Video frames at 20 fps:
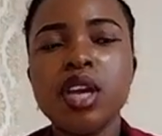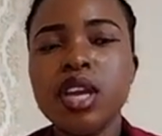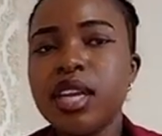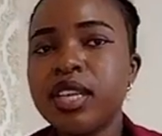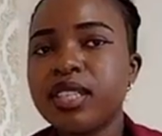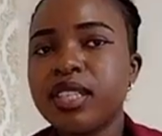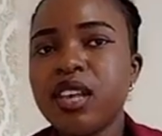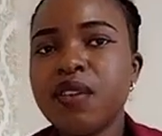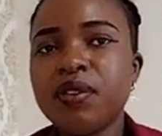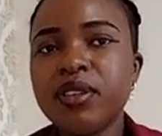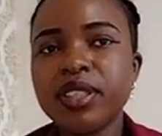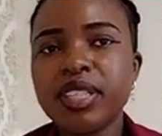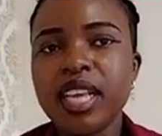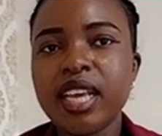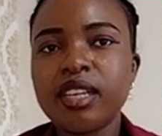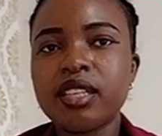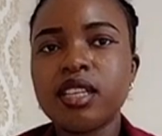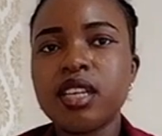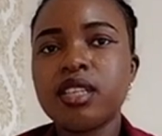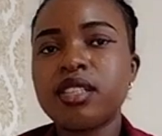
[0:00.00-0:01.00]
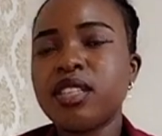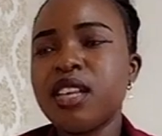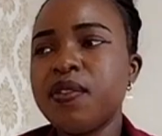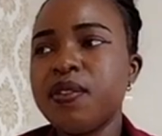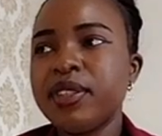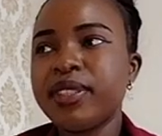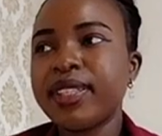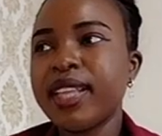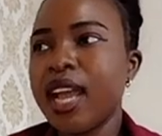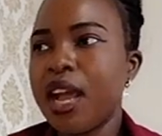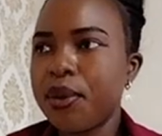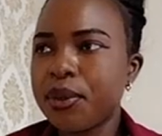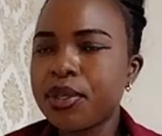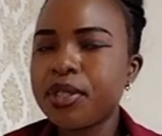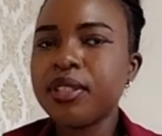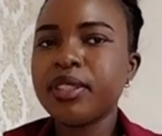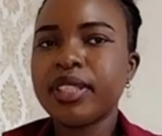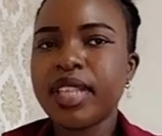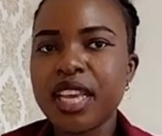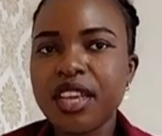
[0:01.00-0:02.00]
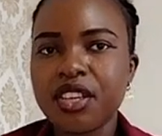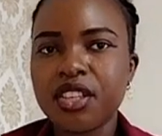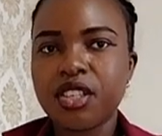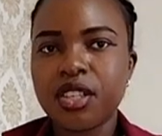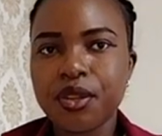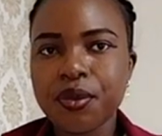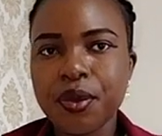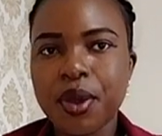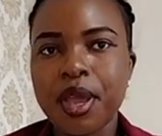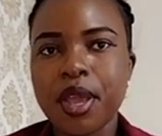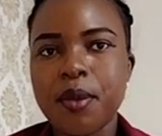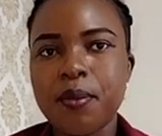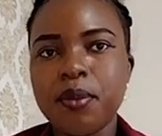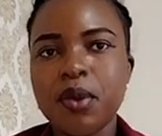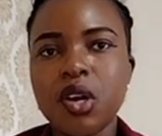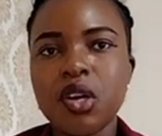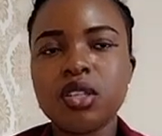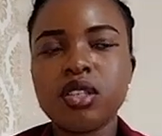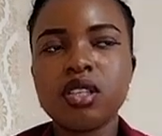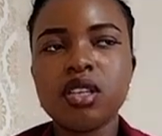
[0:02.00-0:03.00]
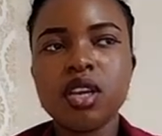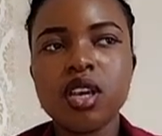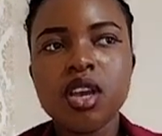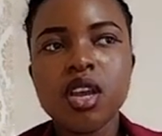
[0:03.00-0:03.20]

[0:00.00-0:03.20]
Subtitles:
7,000 Turkish lira a month.